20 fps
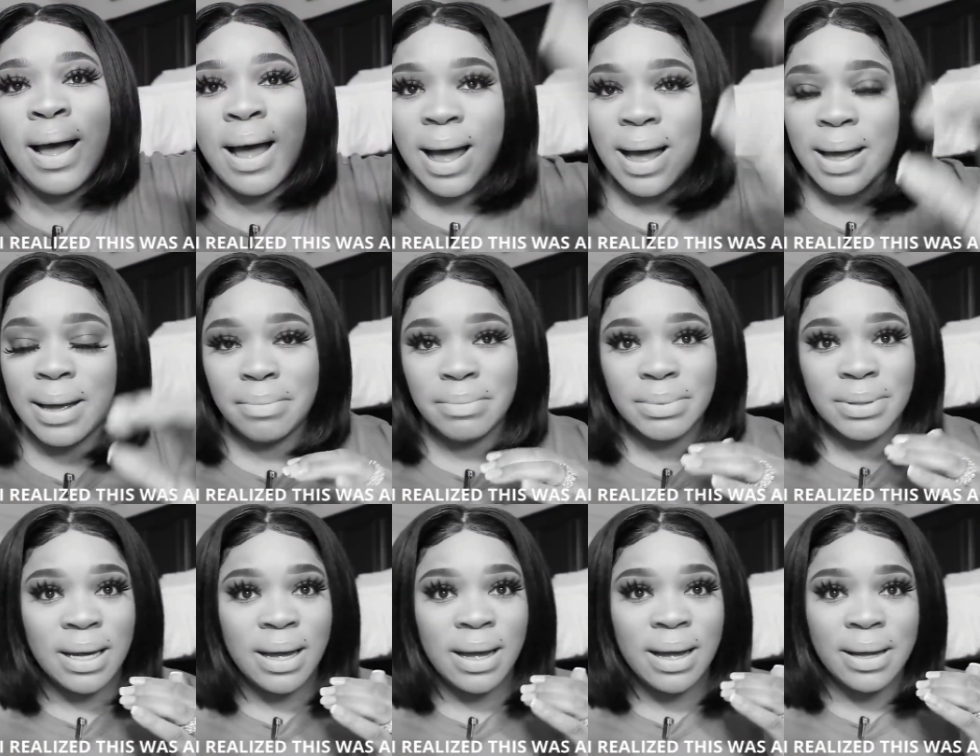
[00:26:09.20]
I
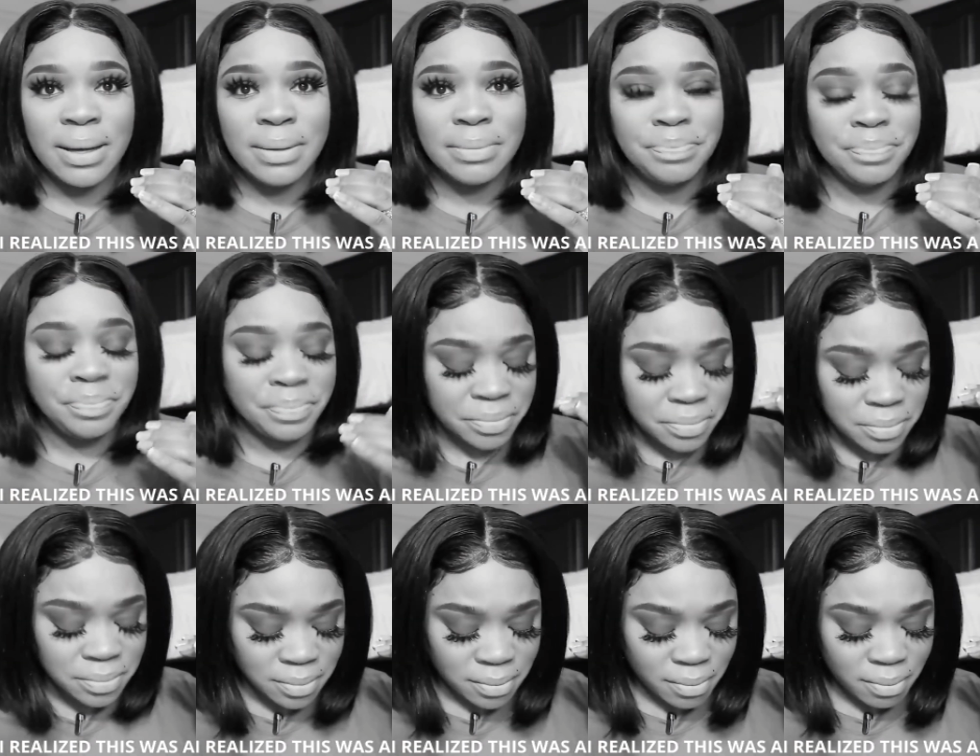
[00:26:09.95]
am done.
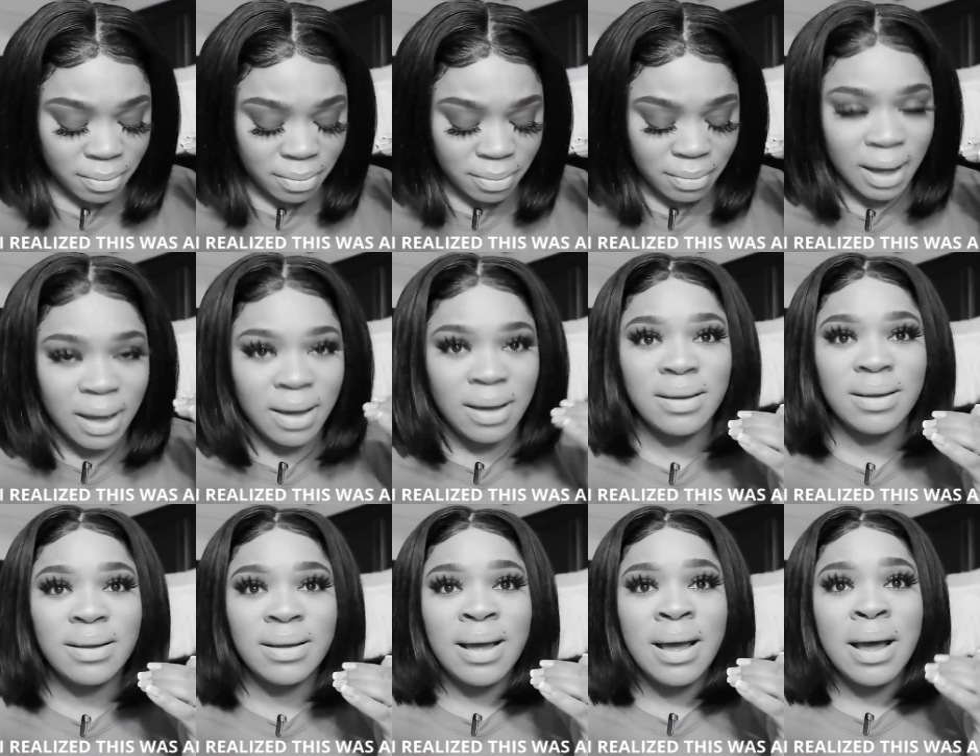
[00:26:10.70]

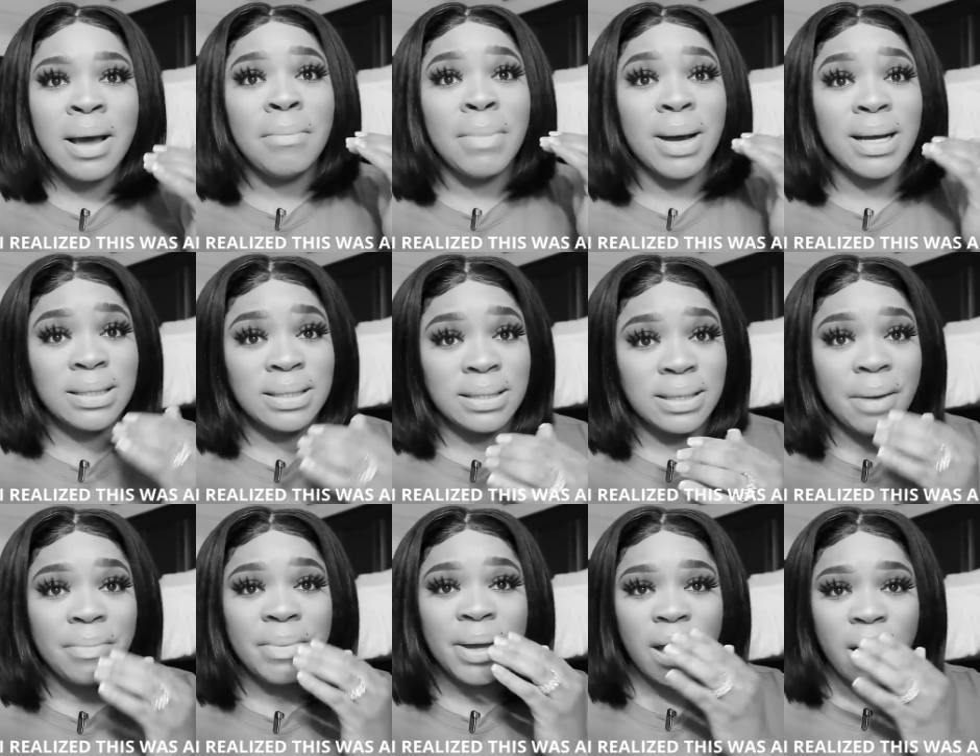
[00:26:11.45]
My
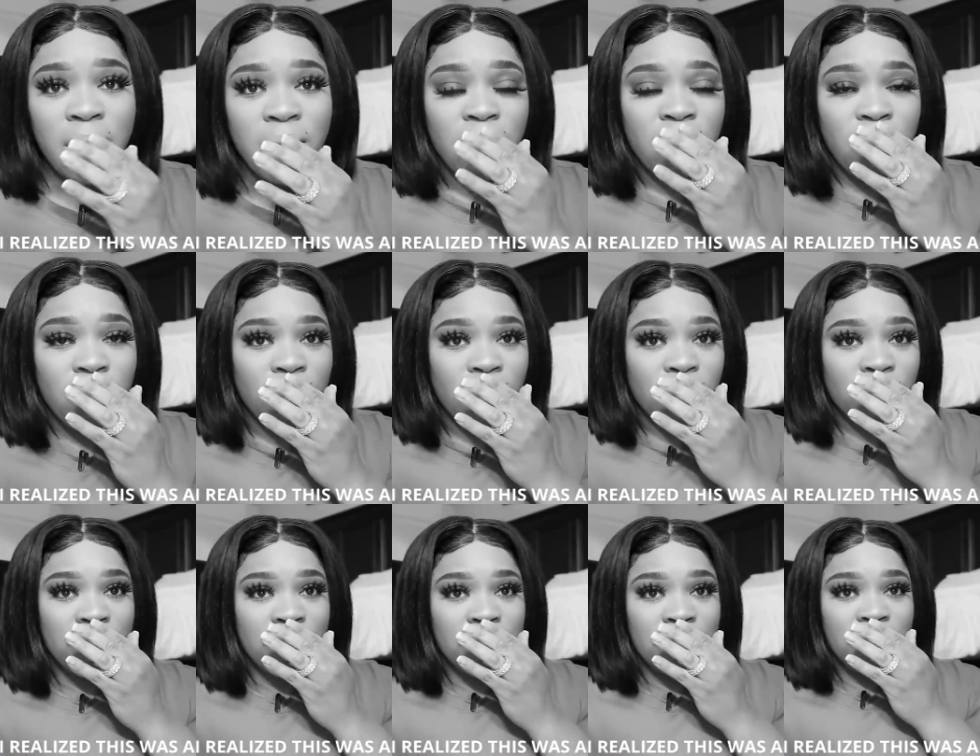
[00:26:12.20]
stomach hurt
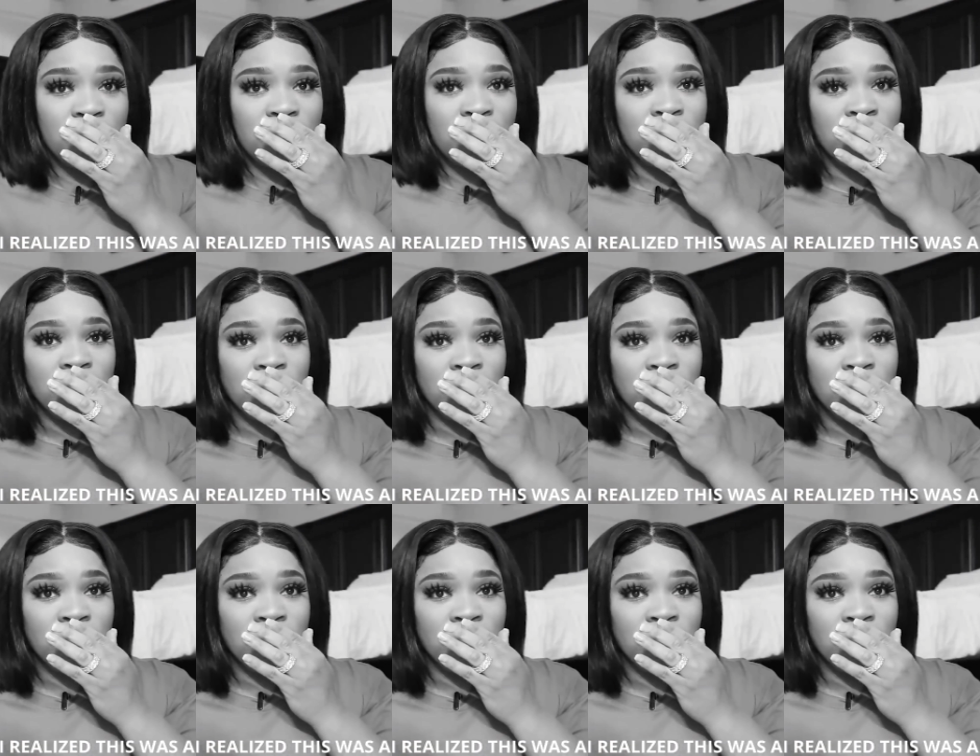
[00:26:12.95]
already,